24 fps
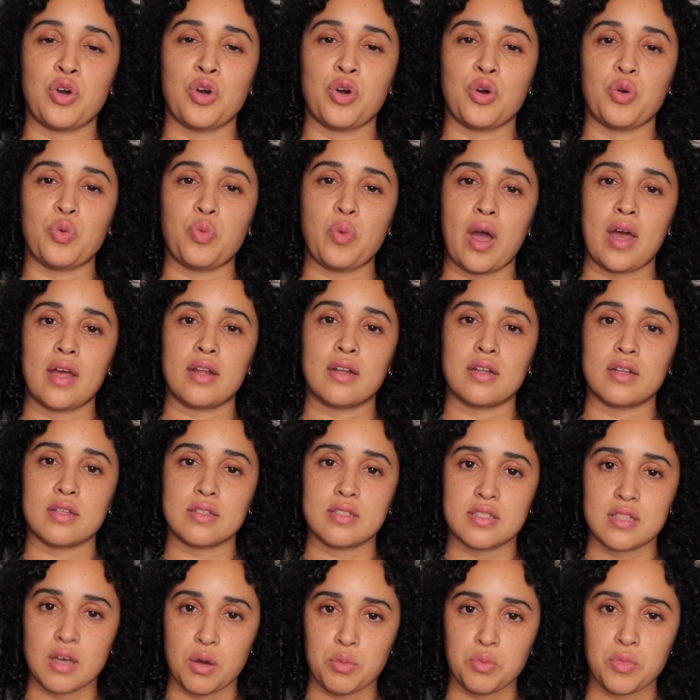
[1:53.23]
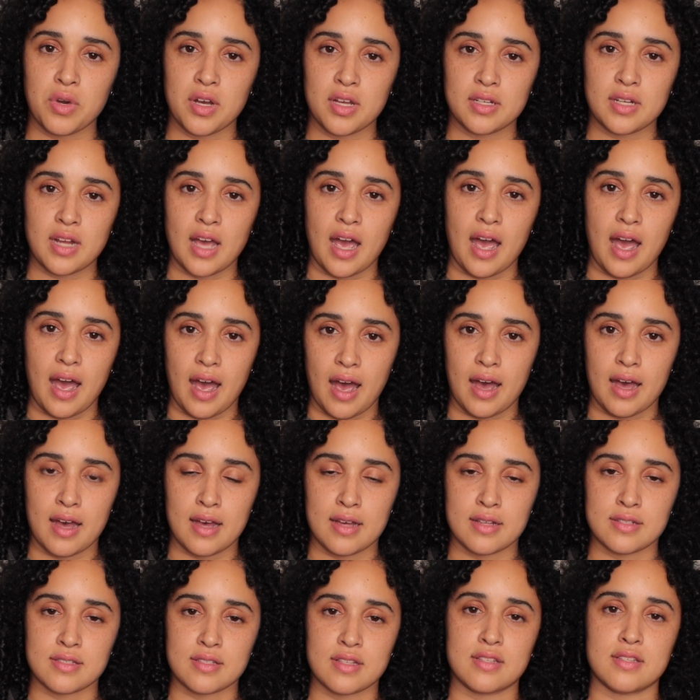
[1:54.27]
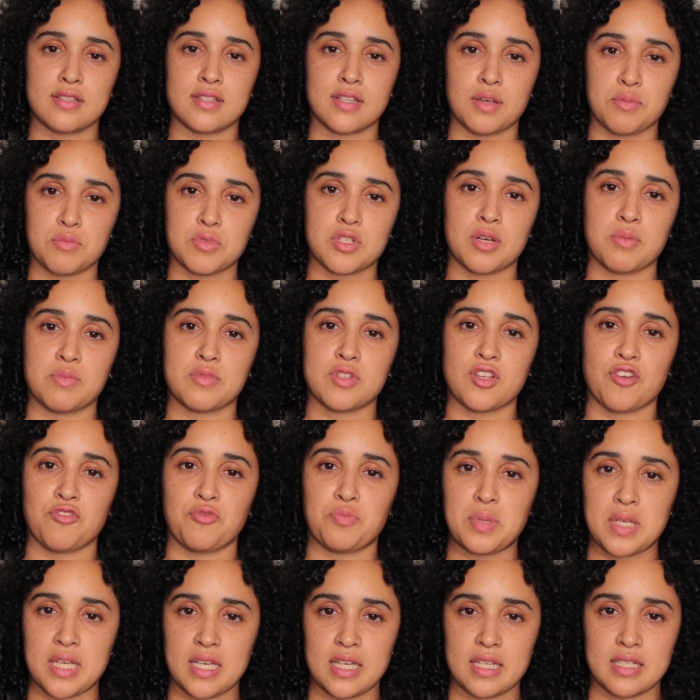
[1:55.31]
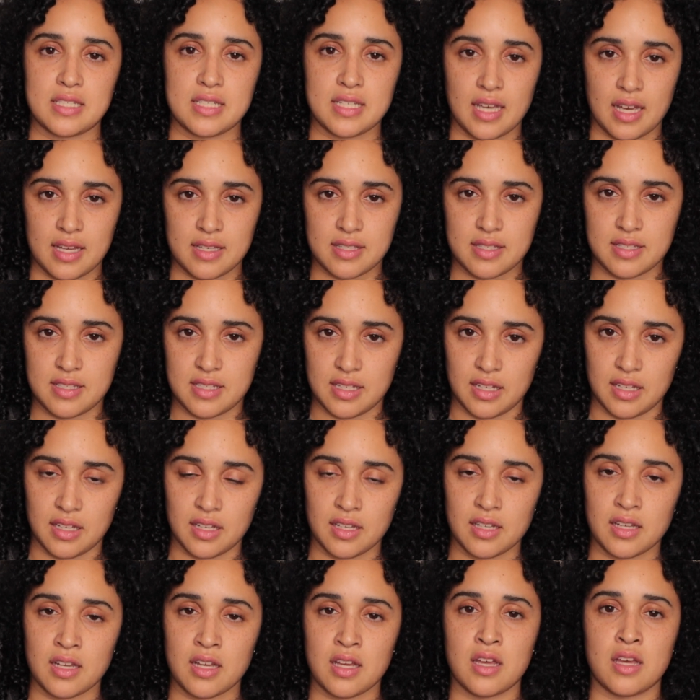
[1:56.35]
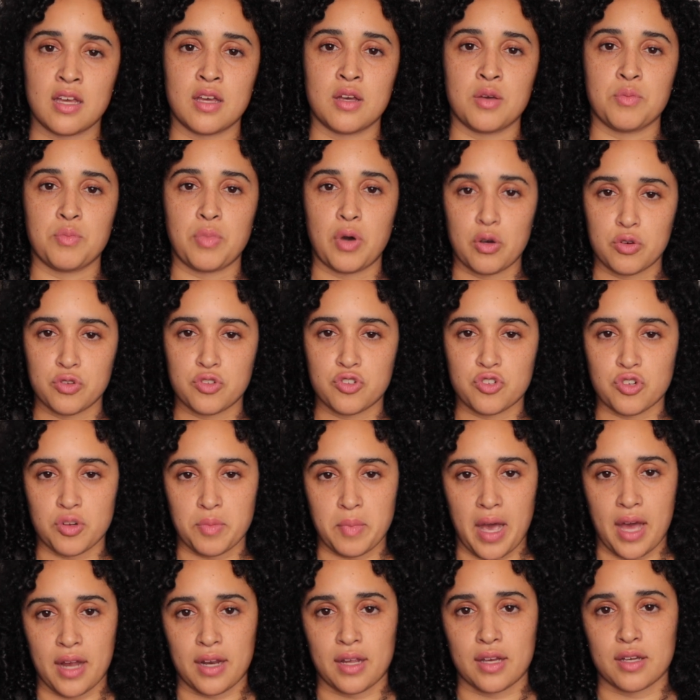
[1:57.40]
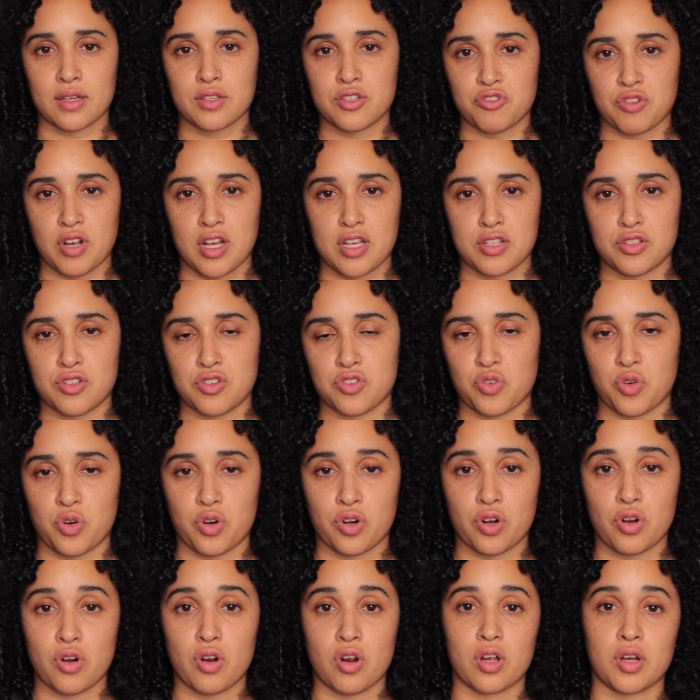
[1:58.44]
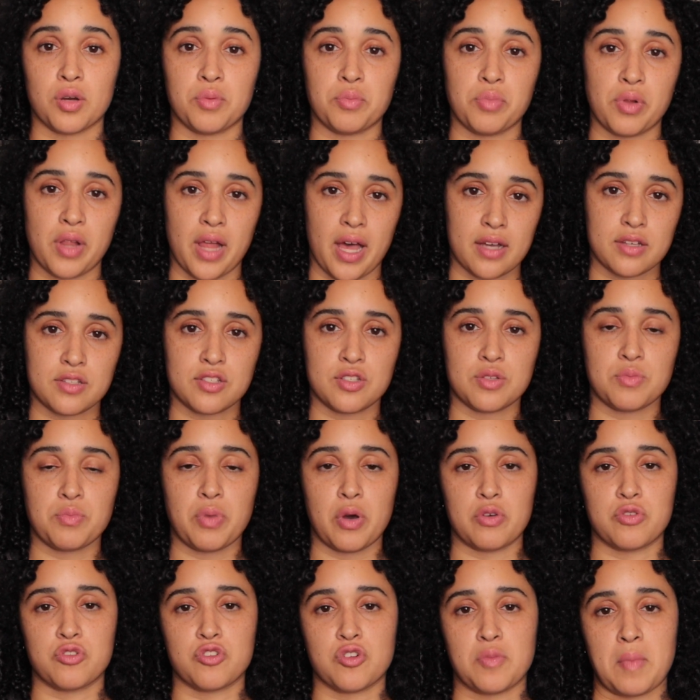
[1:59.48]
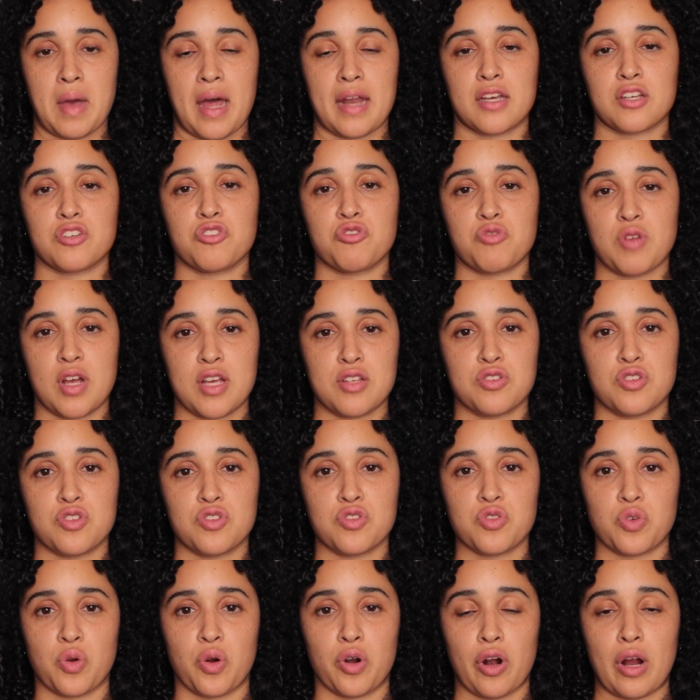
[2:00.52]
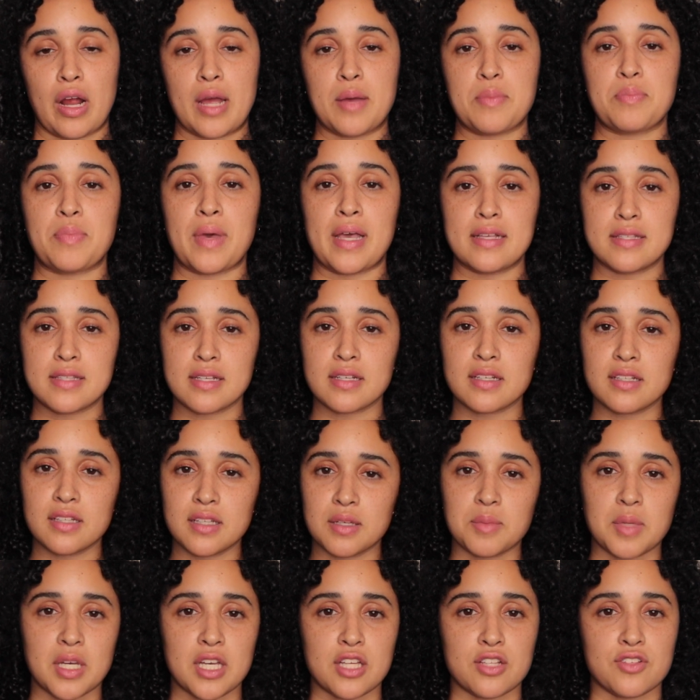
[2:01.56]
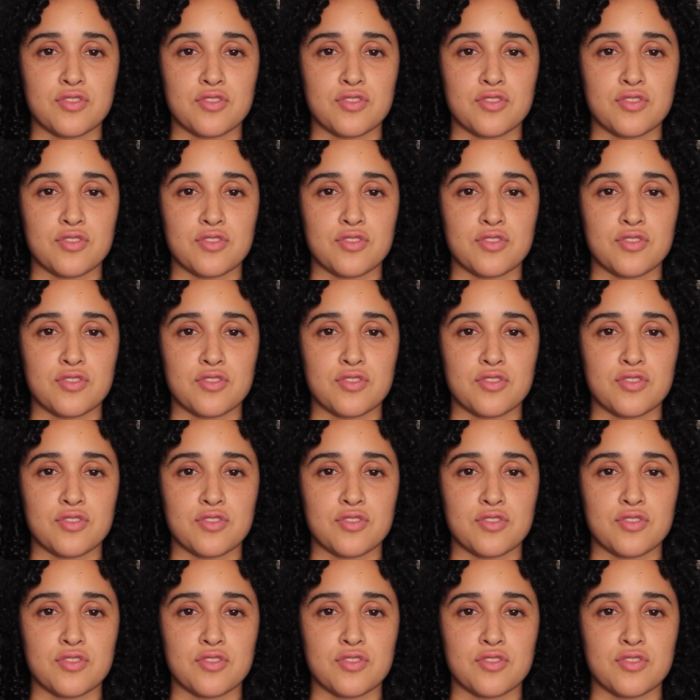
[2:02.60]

When someone has symptoms of PTSD, post-traumatic stress disorder or complex post-traumatic stress disorder, it basically means